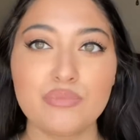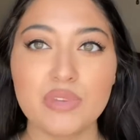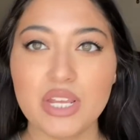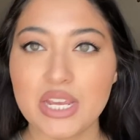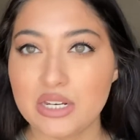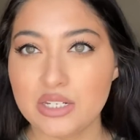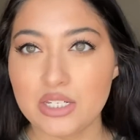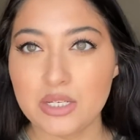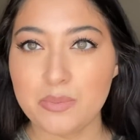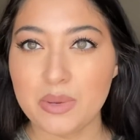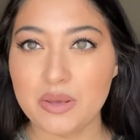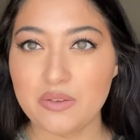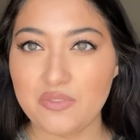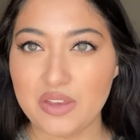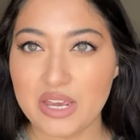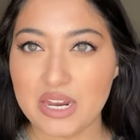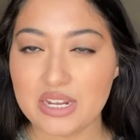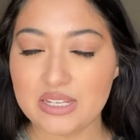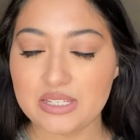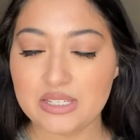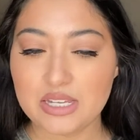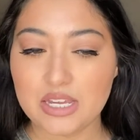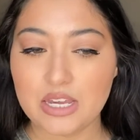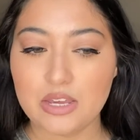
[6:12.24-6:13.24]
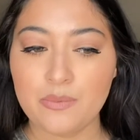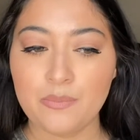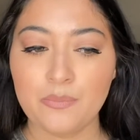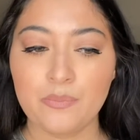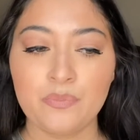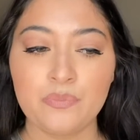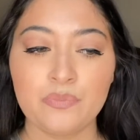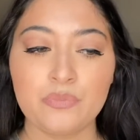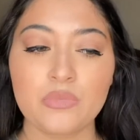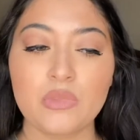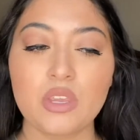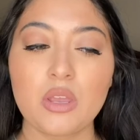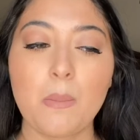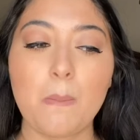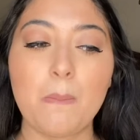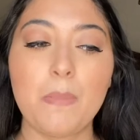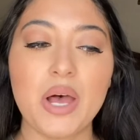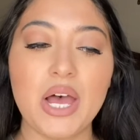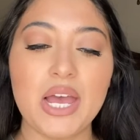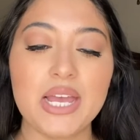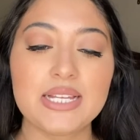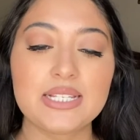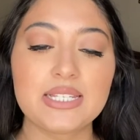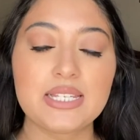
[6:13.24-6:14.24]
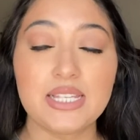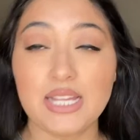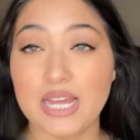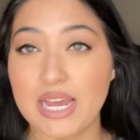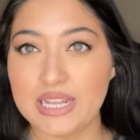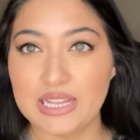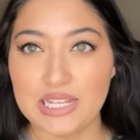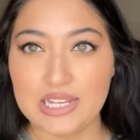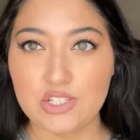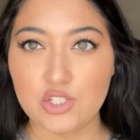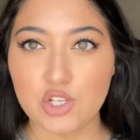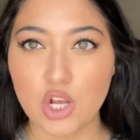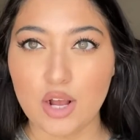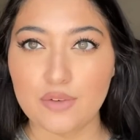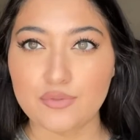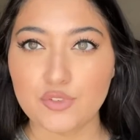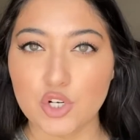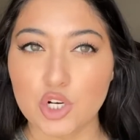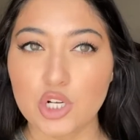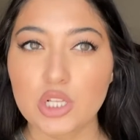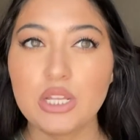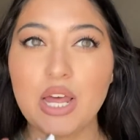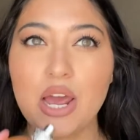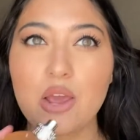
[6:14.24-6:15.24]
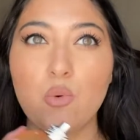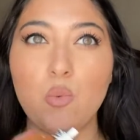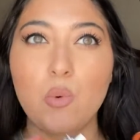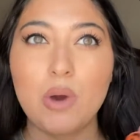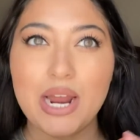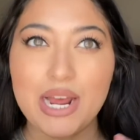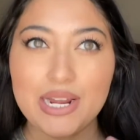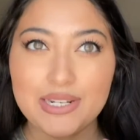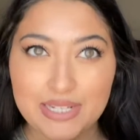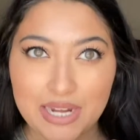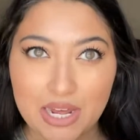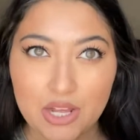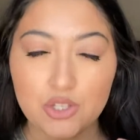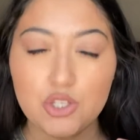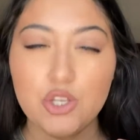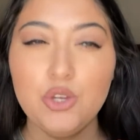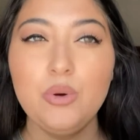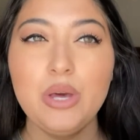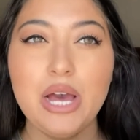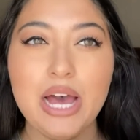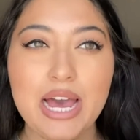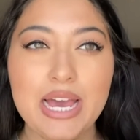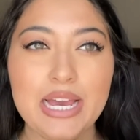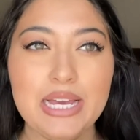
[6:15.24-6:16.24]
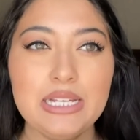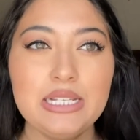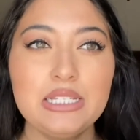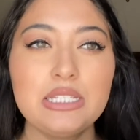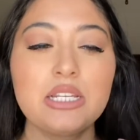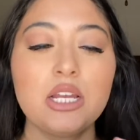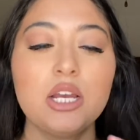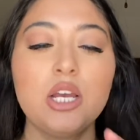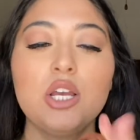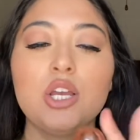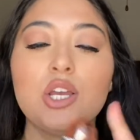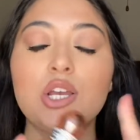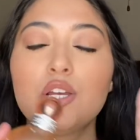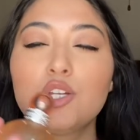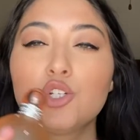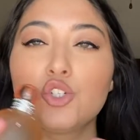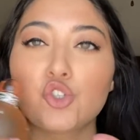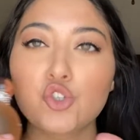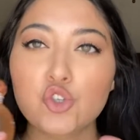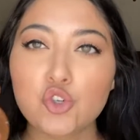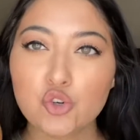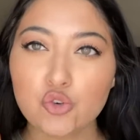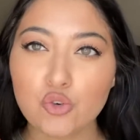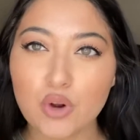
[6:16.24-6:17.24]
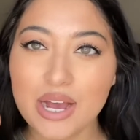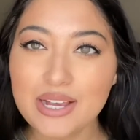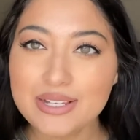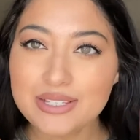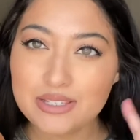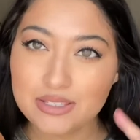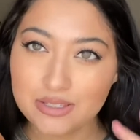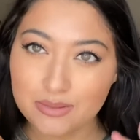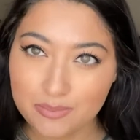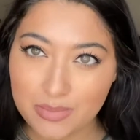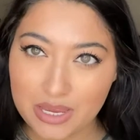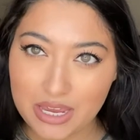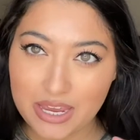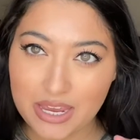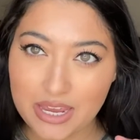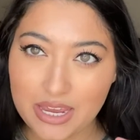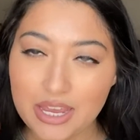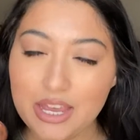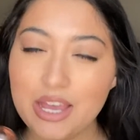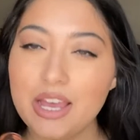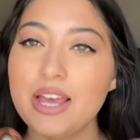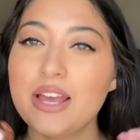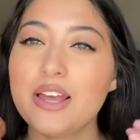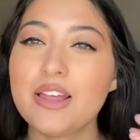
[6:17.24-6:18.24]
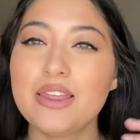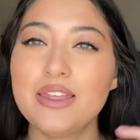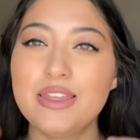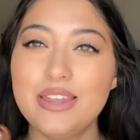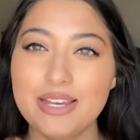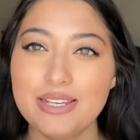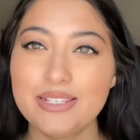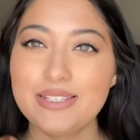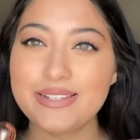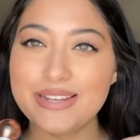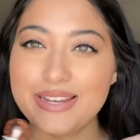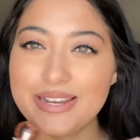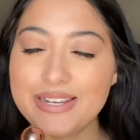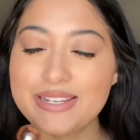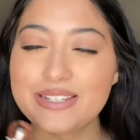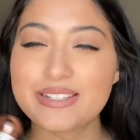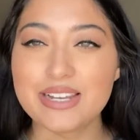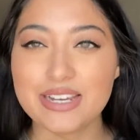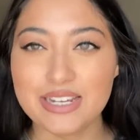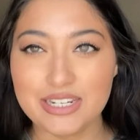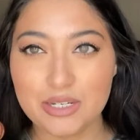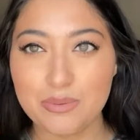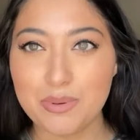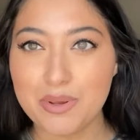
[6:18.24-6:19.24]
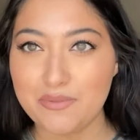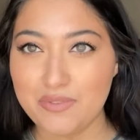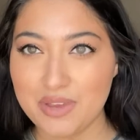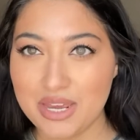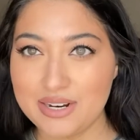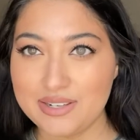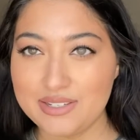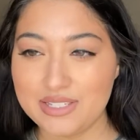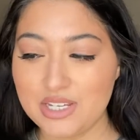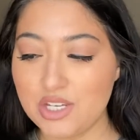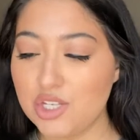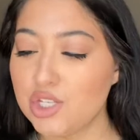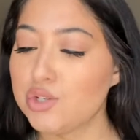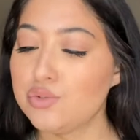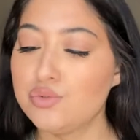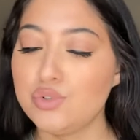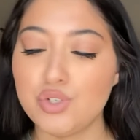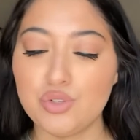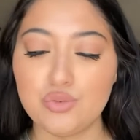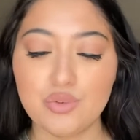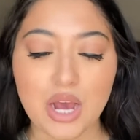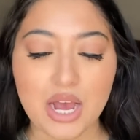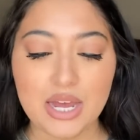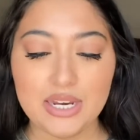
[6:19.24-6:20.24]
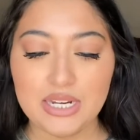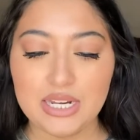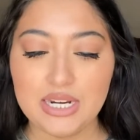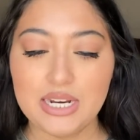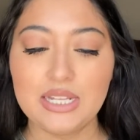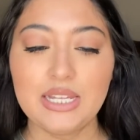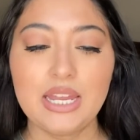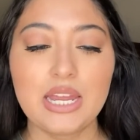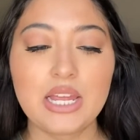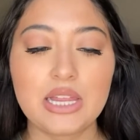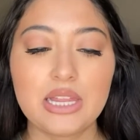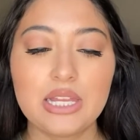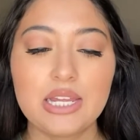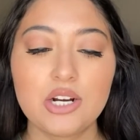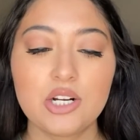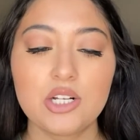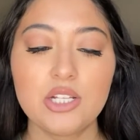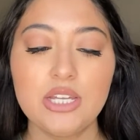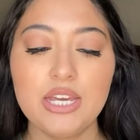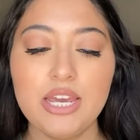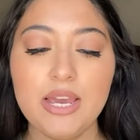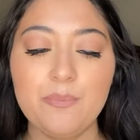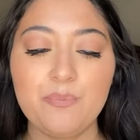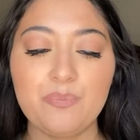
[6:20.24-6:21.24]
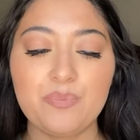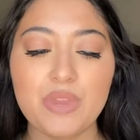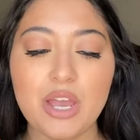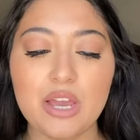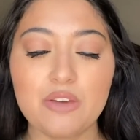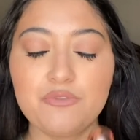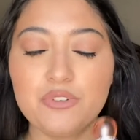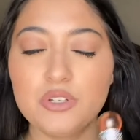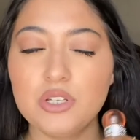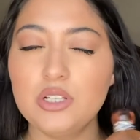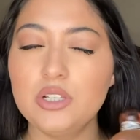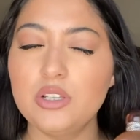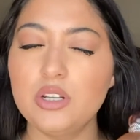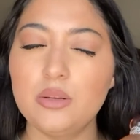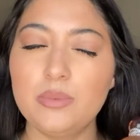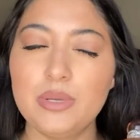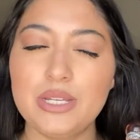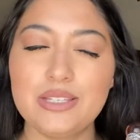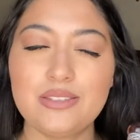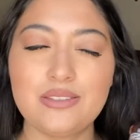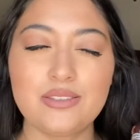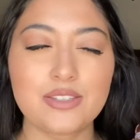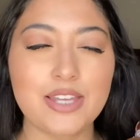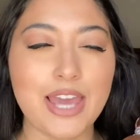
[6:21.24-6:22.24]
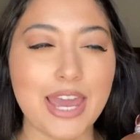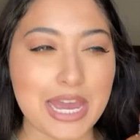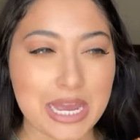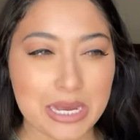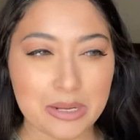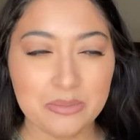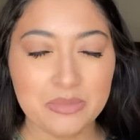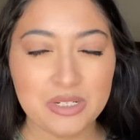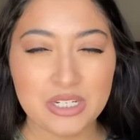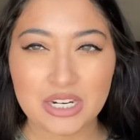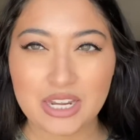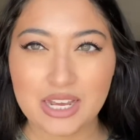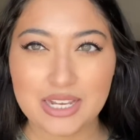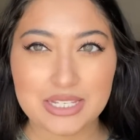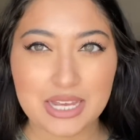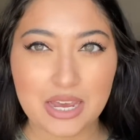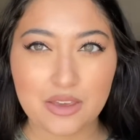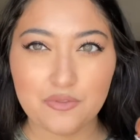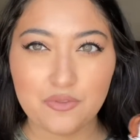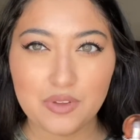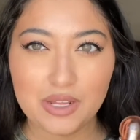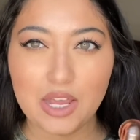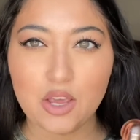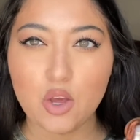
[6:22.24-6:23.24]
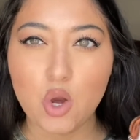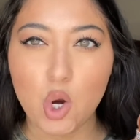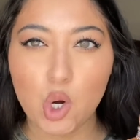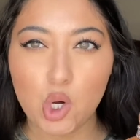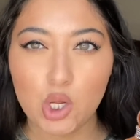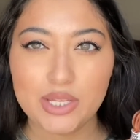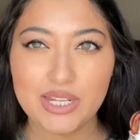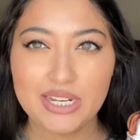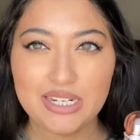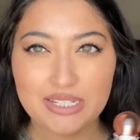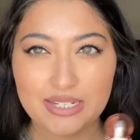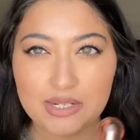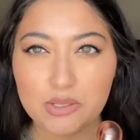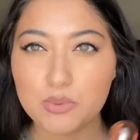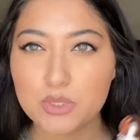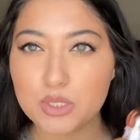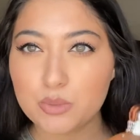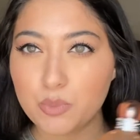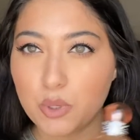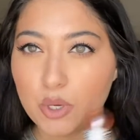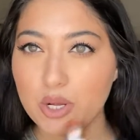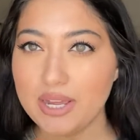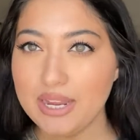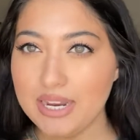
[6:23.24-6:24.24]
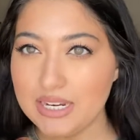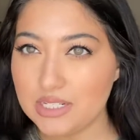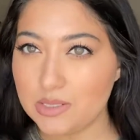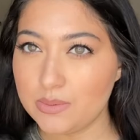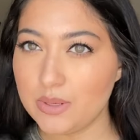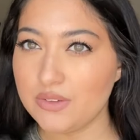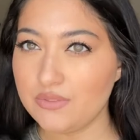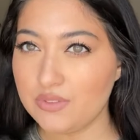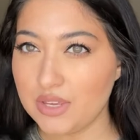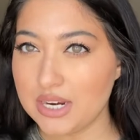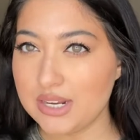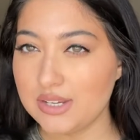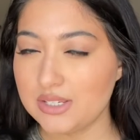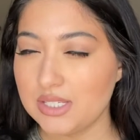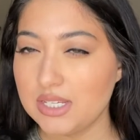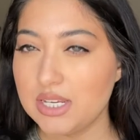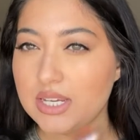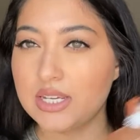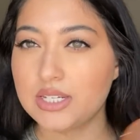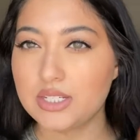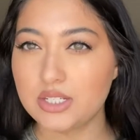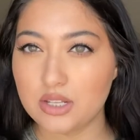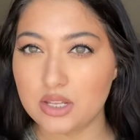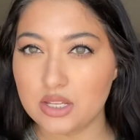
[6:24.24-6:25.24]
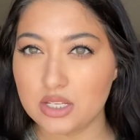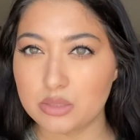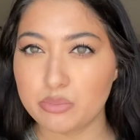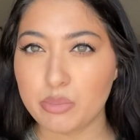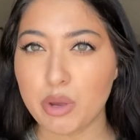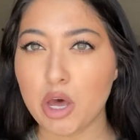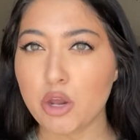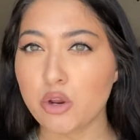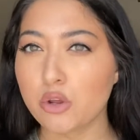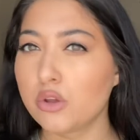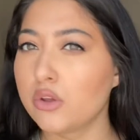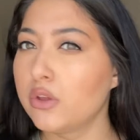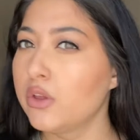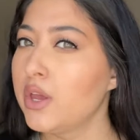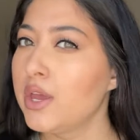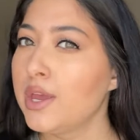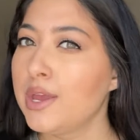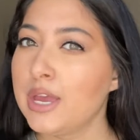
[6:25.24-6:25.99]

Intimate Fantasy, but slightly softer. Like, when I tell you guys, trust me, this is Intimate Fantasy. You do not need it. Like, literally, I feel a little bit scammed because I feel like all they did was put Intimate Fantasy into this bottle,